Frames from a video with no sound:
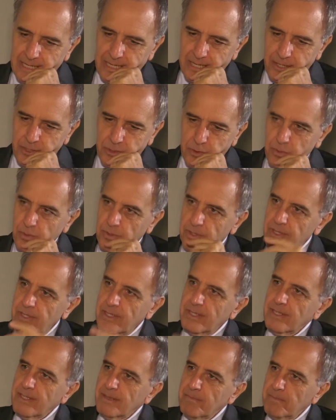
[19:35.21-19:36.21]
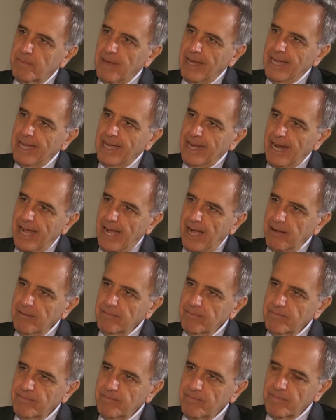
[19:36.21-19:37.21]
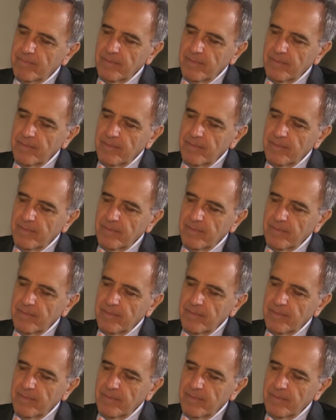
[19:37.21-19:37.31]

a Jewish background,